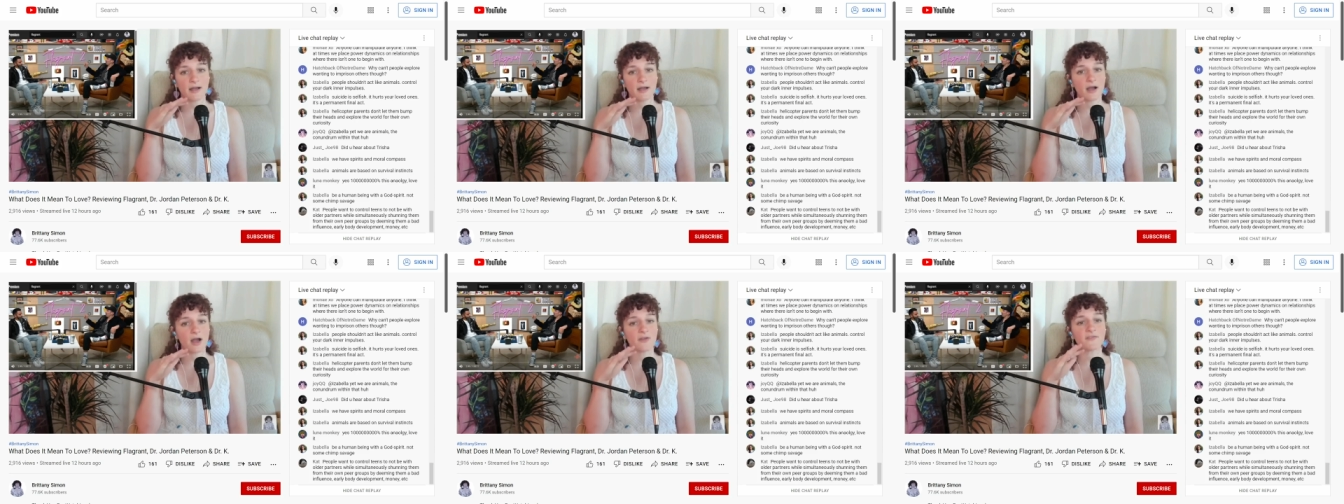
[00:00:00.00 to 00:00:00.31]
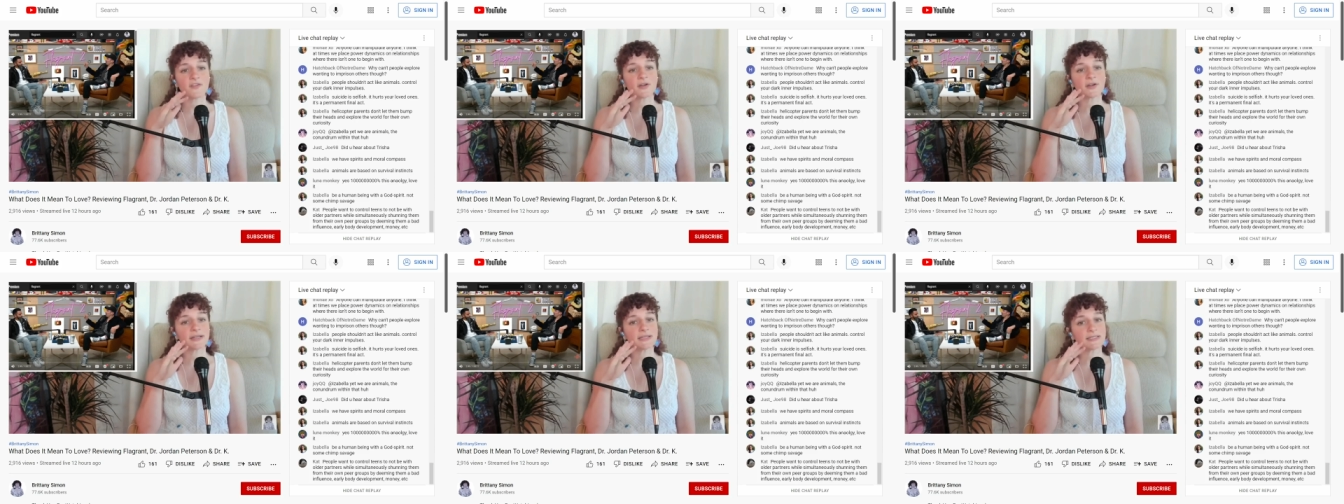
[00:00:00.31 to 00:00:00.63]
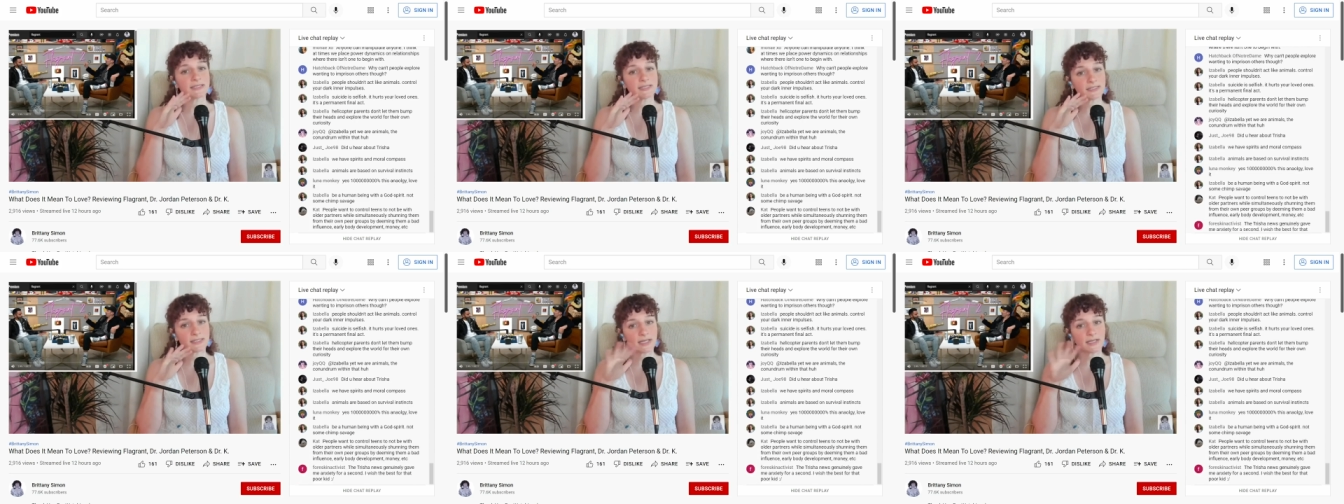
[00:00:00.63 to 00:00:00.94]
a very
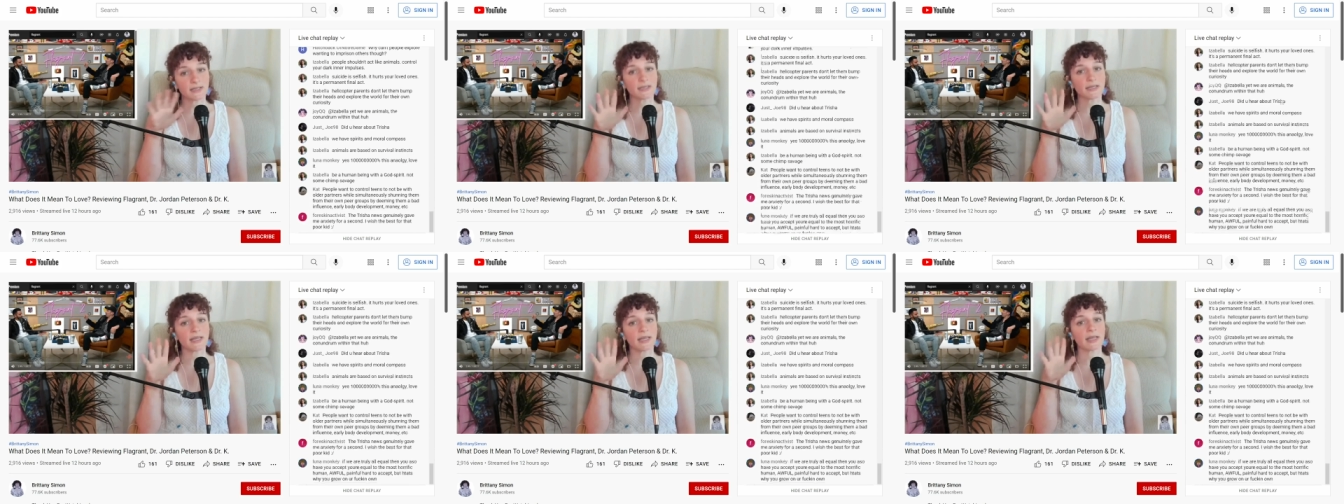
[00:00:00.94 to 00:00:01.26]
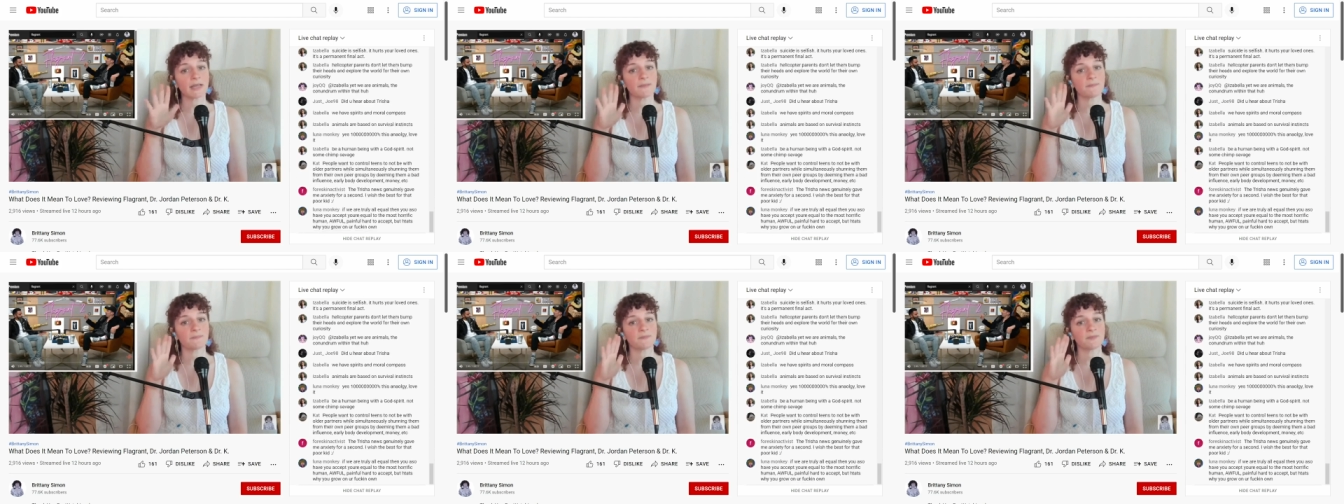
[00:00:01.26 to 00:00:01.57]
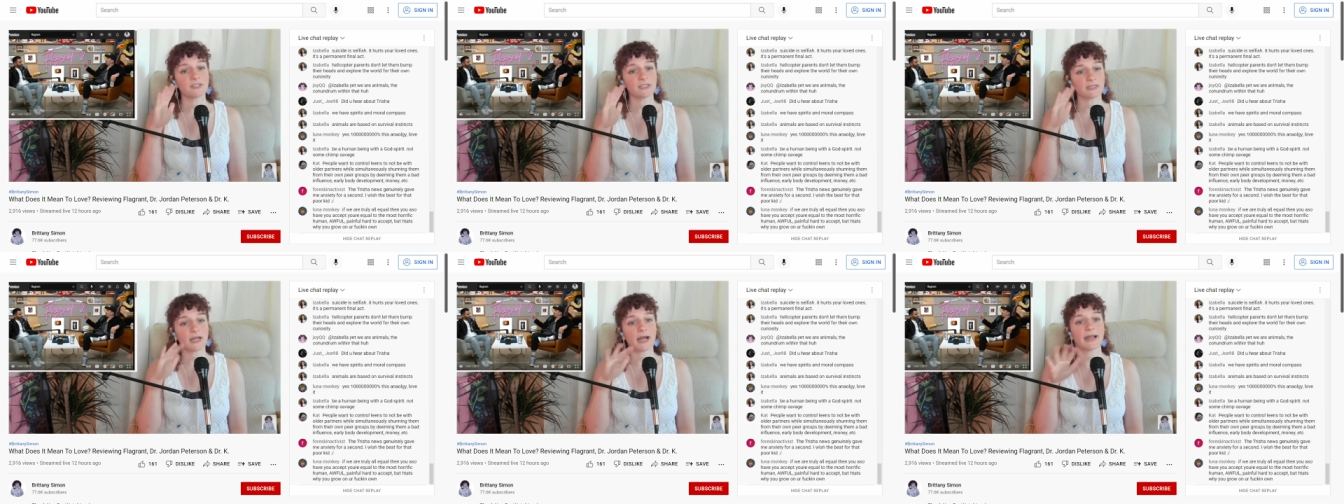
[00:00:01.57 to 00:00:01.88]
silly
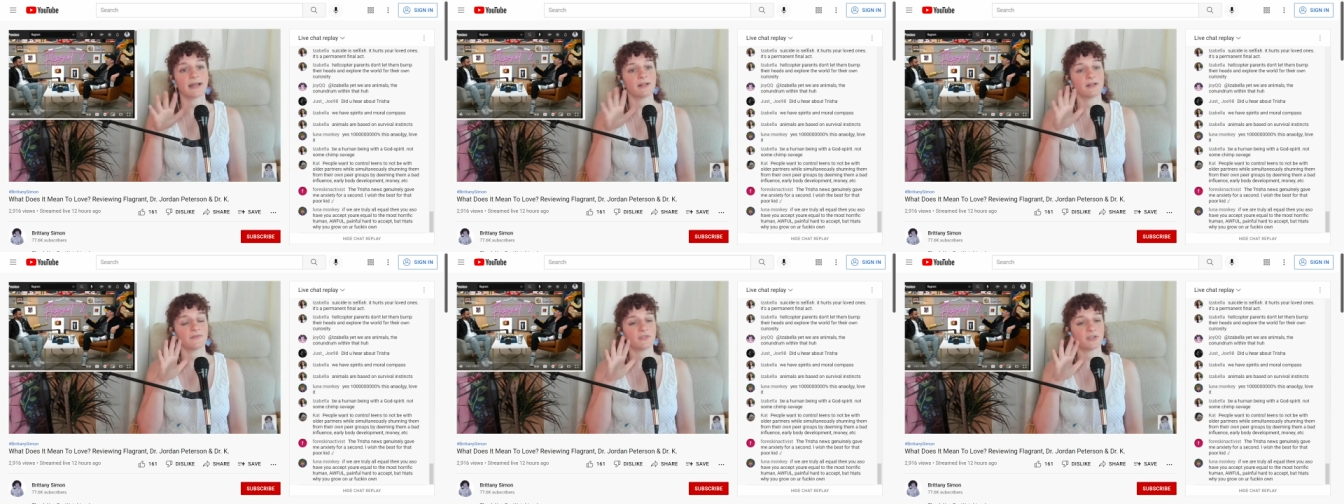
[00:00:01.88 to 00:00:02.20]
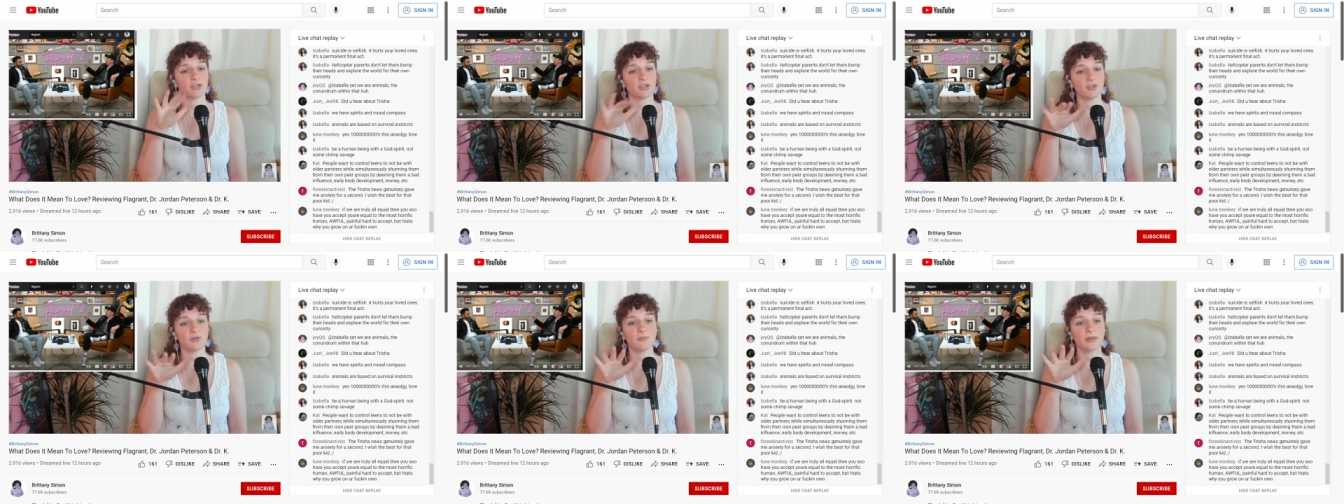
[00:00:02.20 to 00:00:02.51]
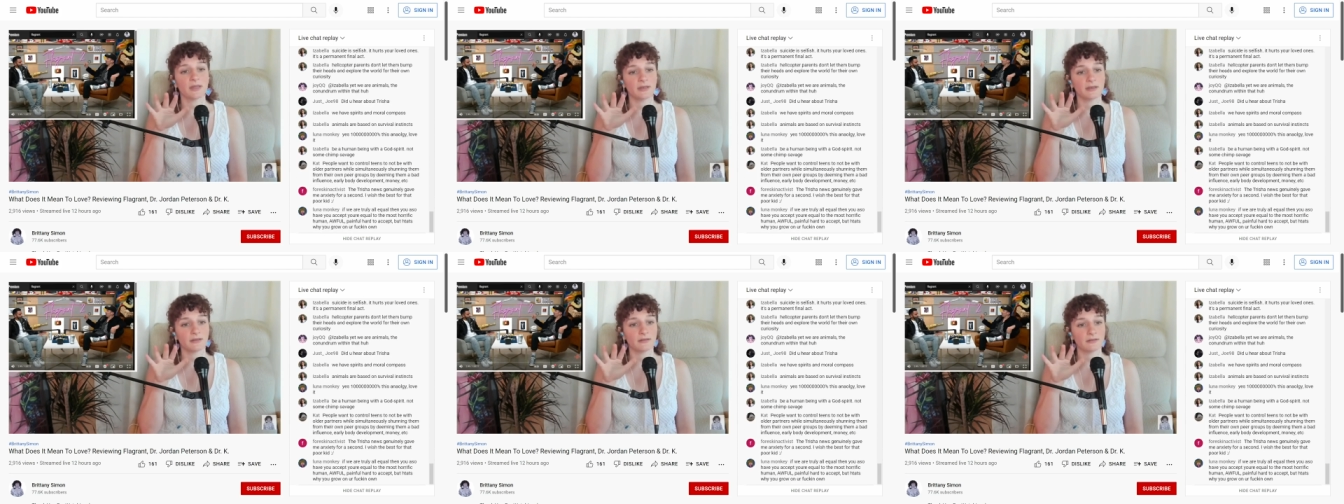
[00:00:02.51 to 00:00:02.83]
denial of the
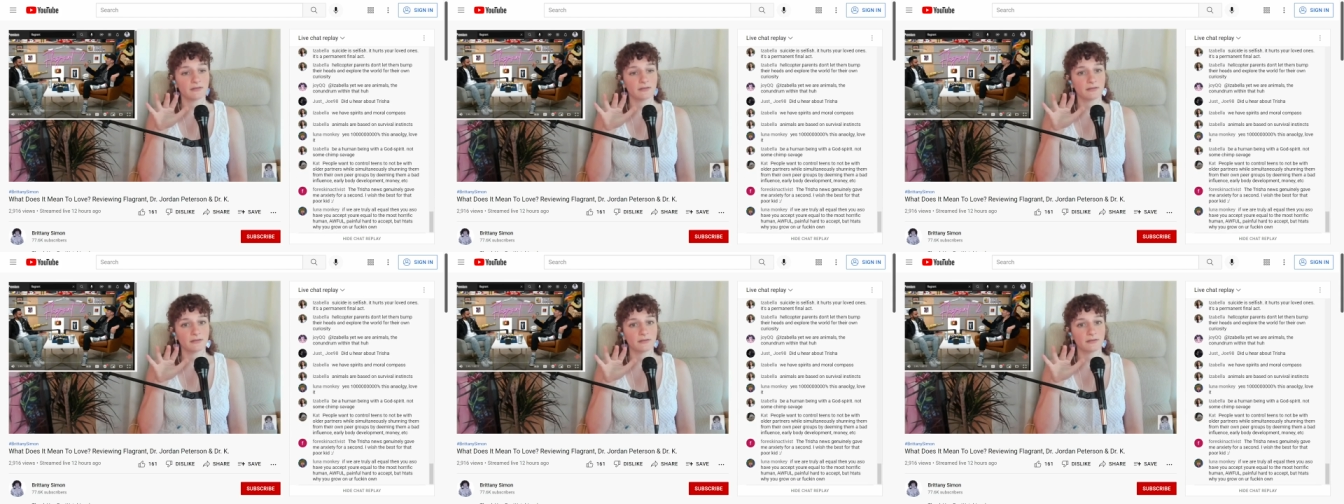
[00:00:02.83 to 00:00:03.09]
human